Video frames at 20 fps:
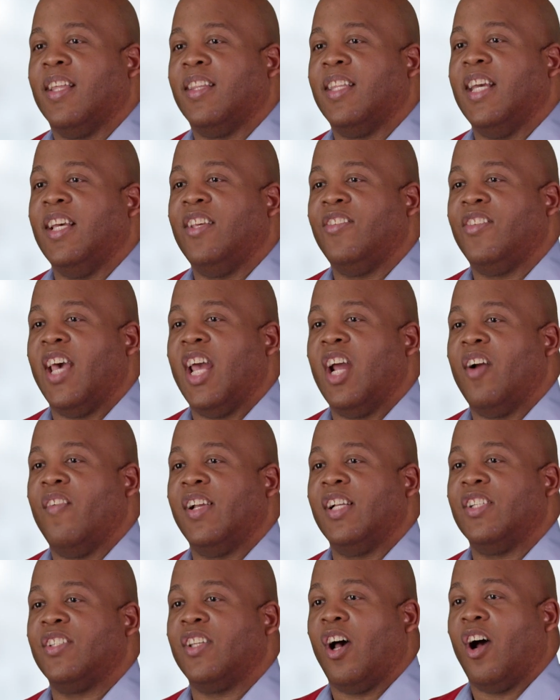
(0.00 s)
These
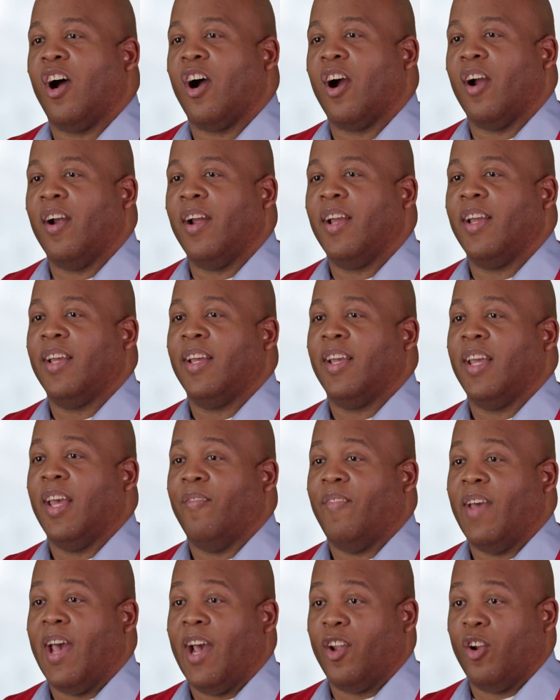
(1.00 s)
areas are
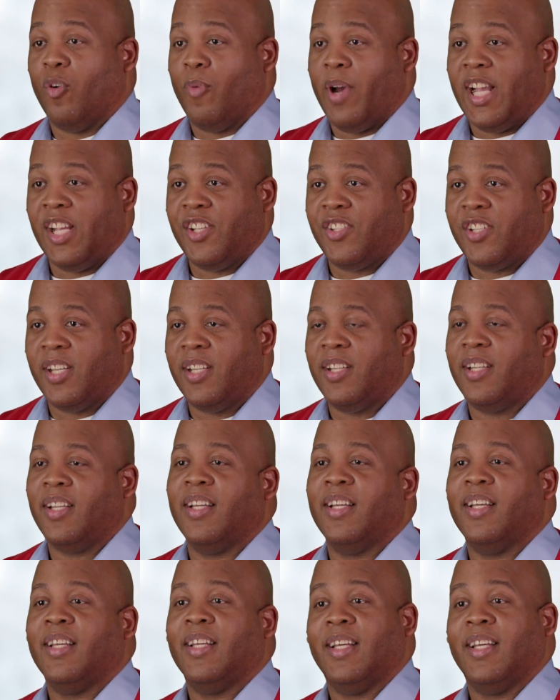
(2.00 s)
evaluation,